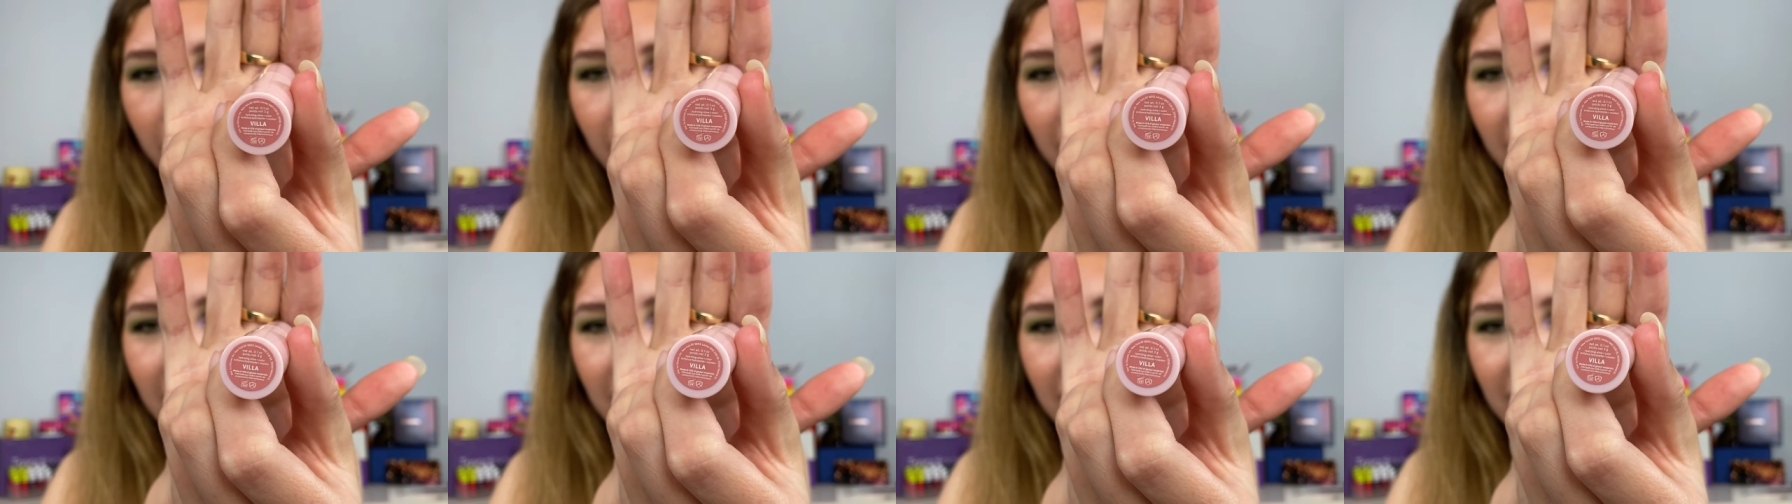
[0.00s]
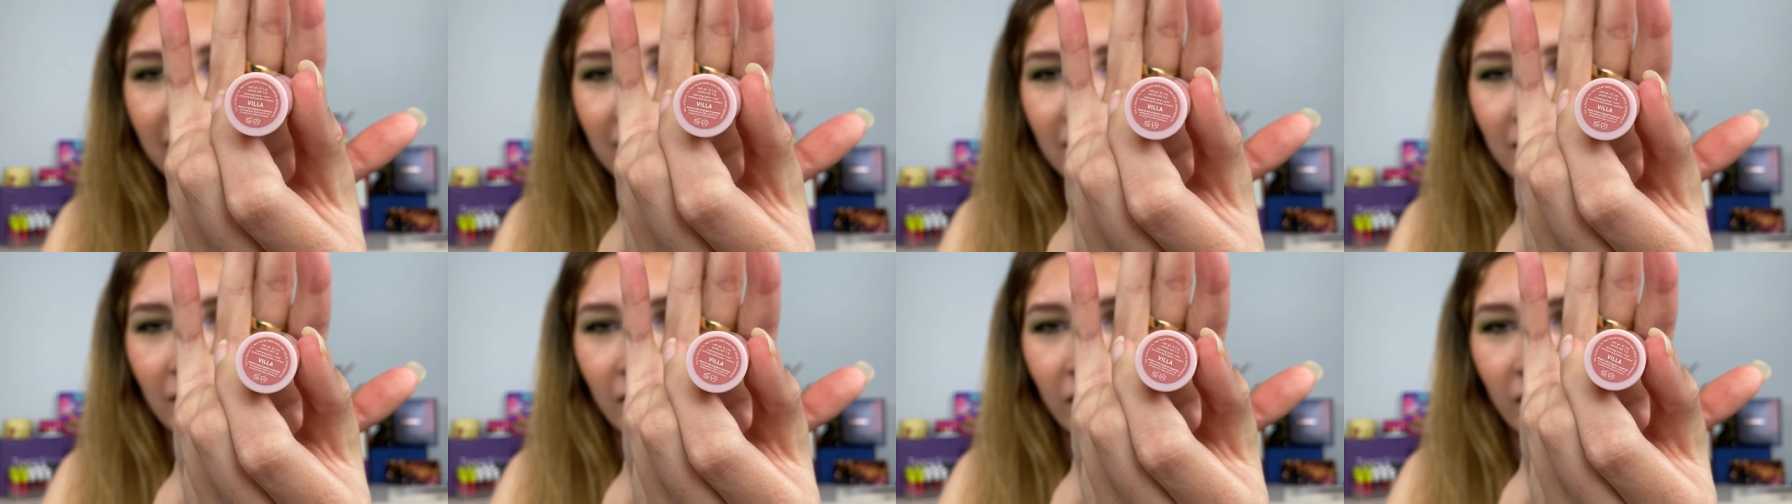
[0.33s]

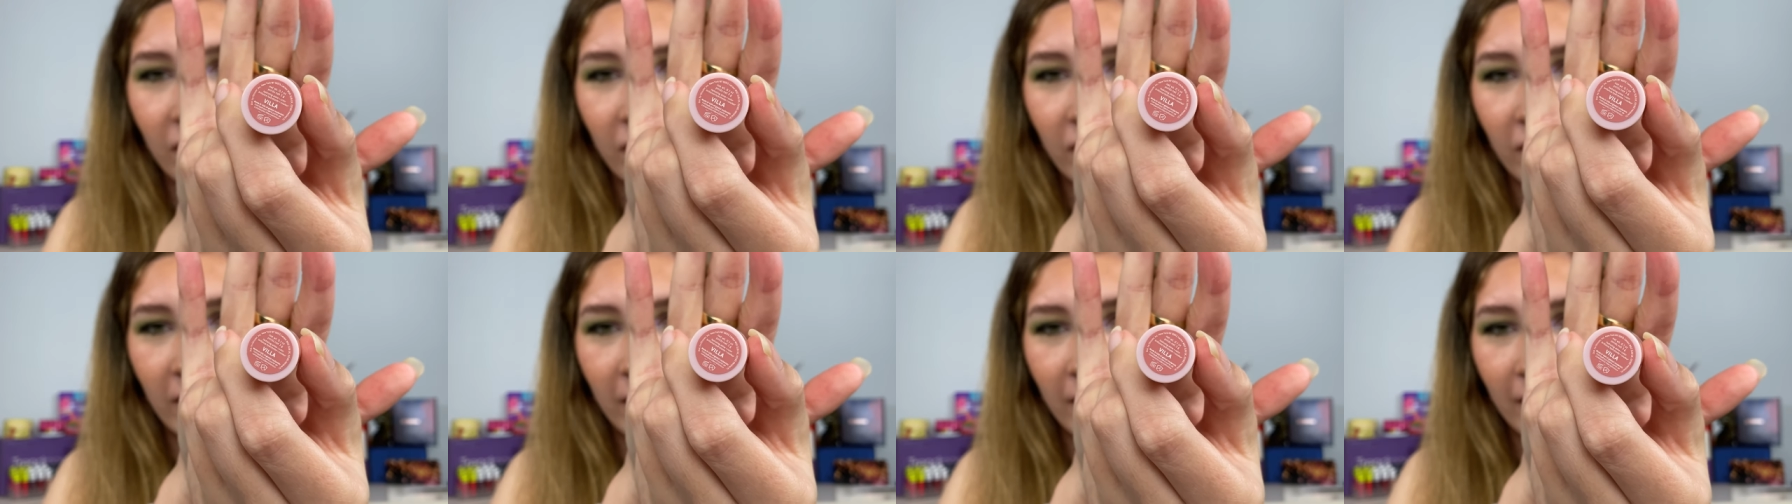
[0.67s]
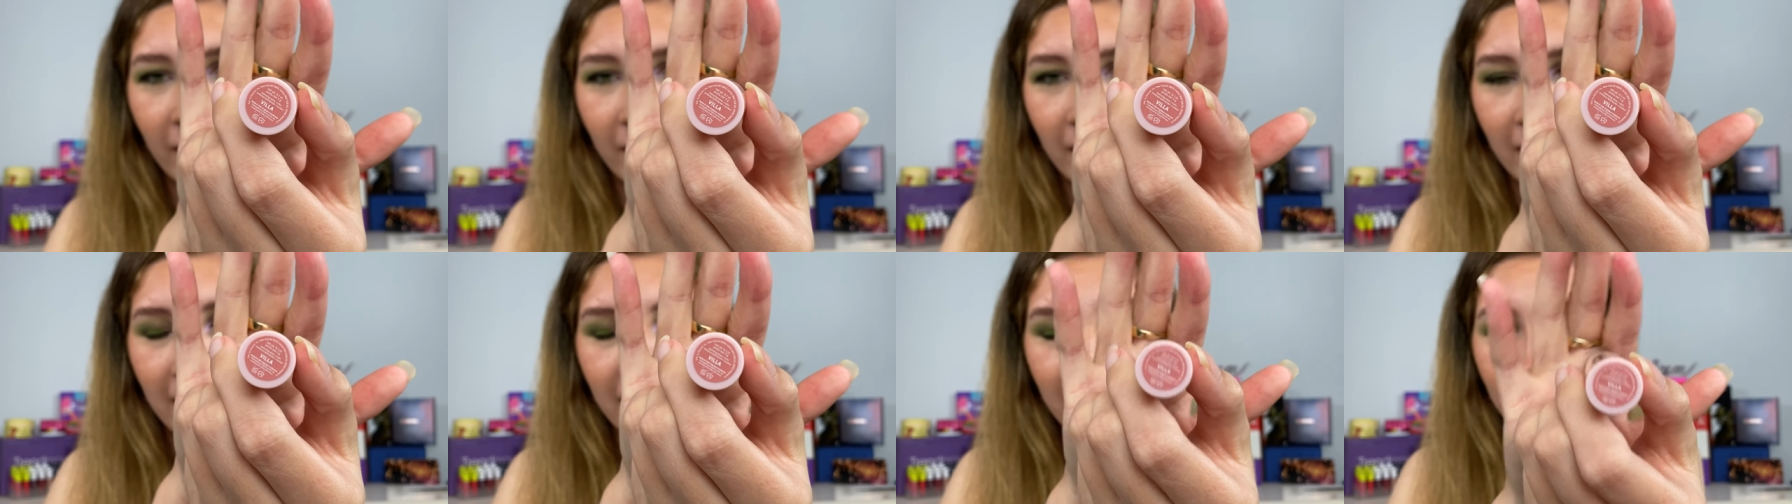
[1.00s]
is
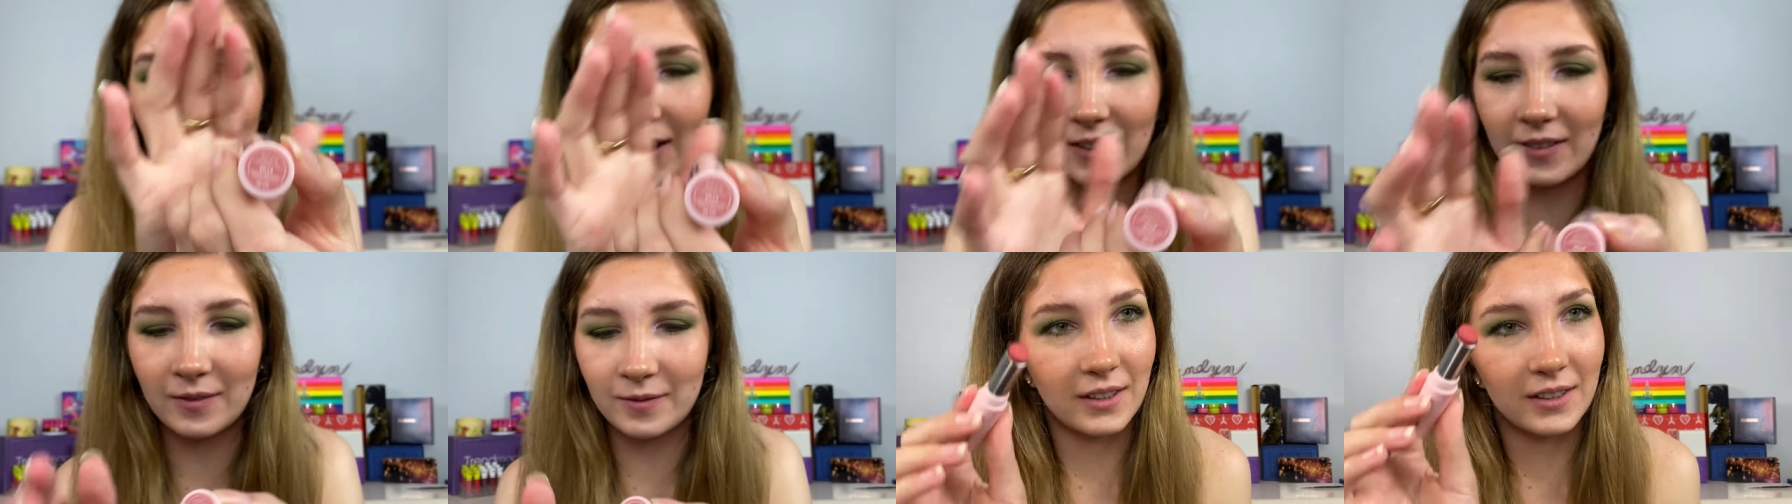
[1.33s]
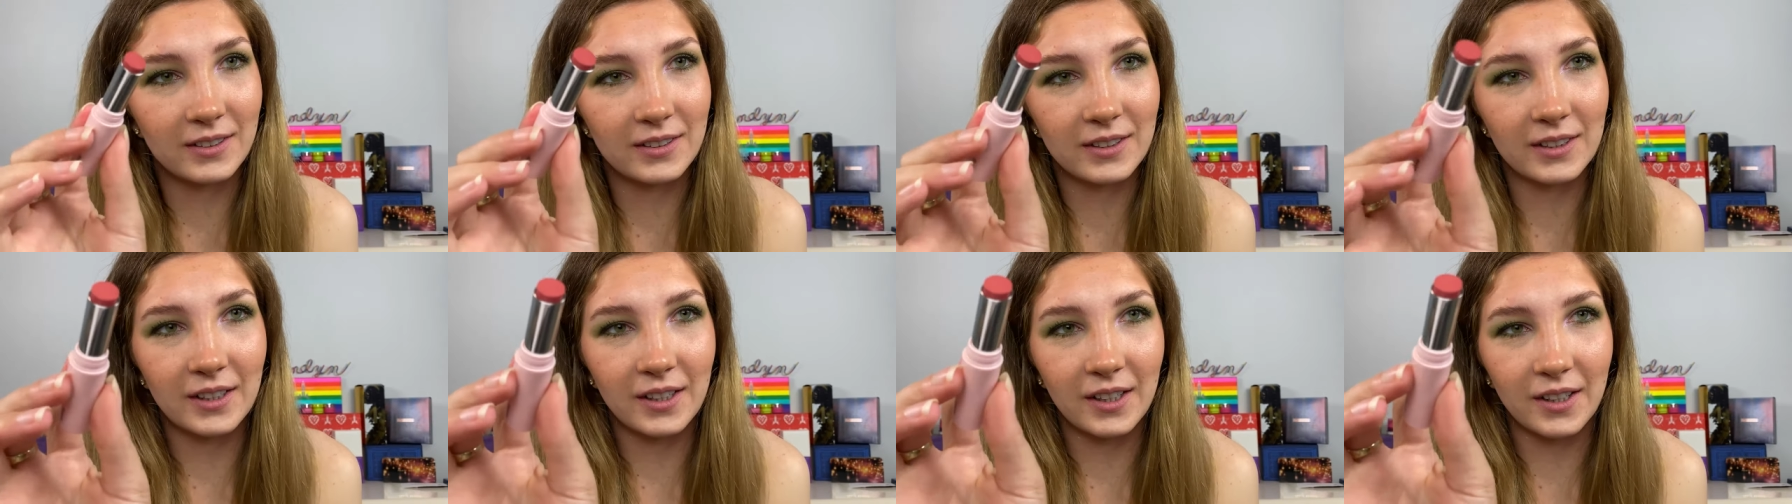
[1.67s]
Villa.
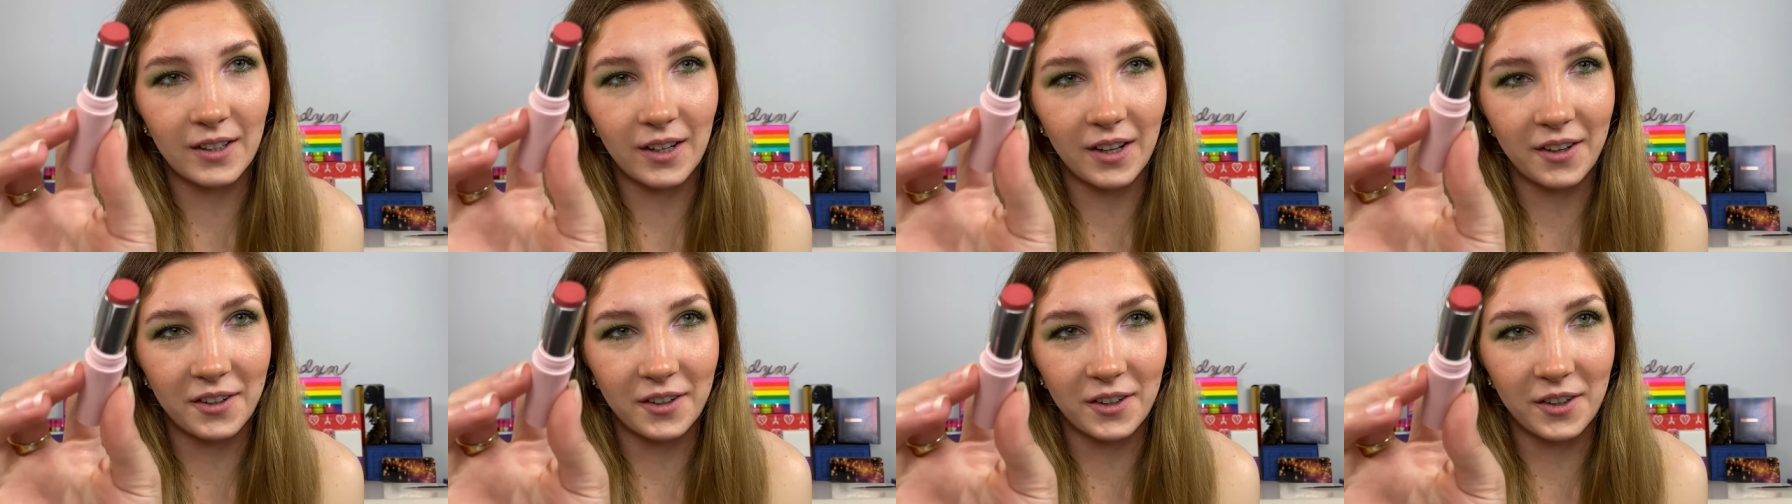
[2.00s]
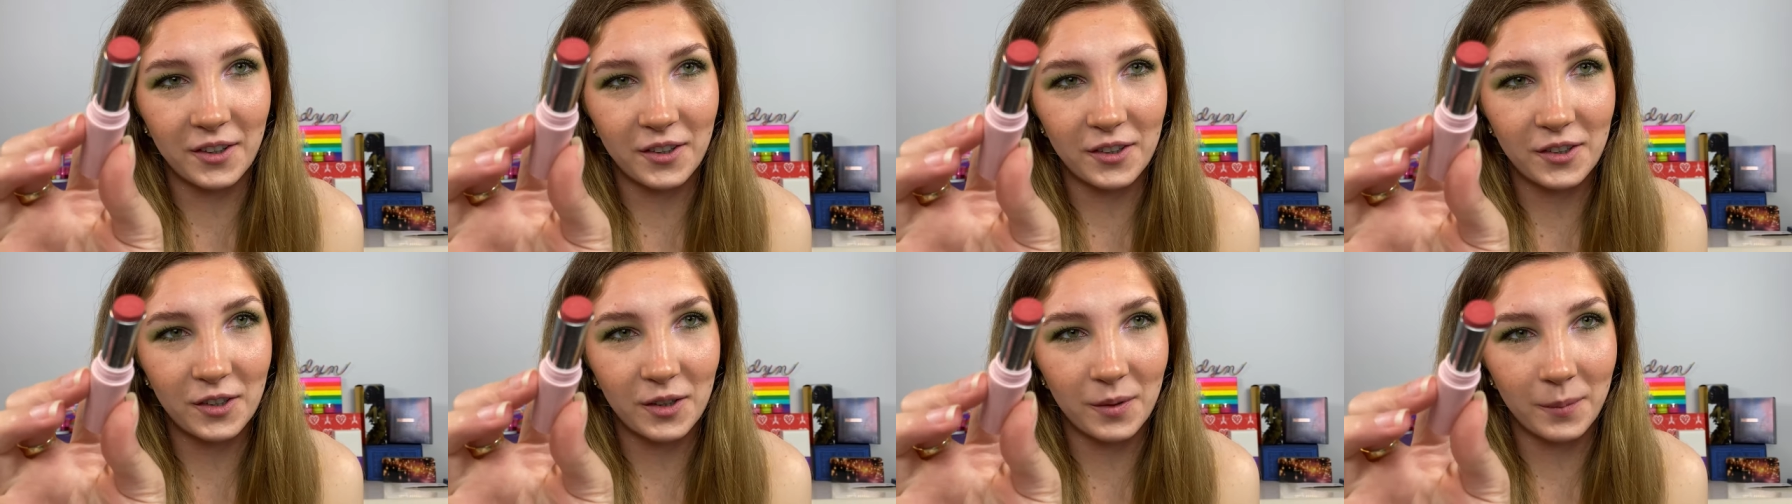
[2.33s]
This is
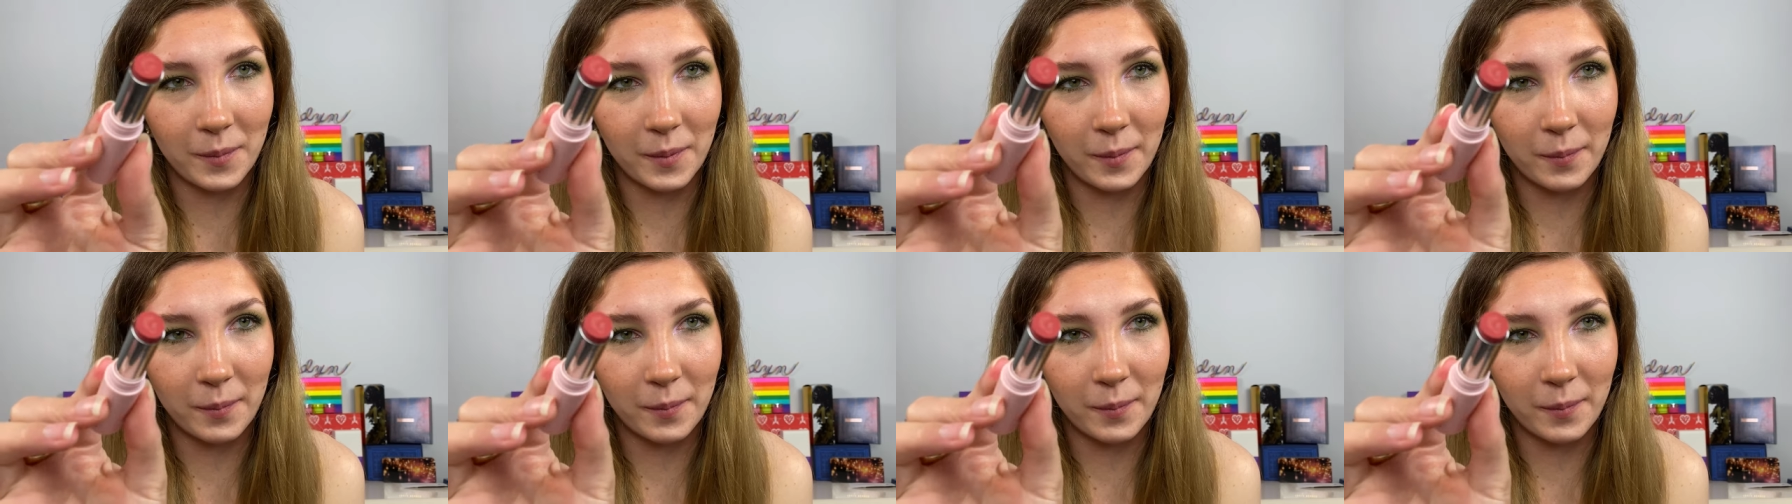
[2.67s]
another super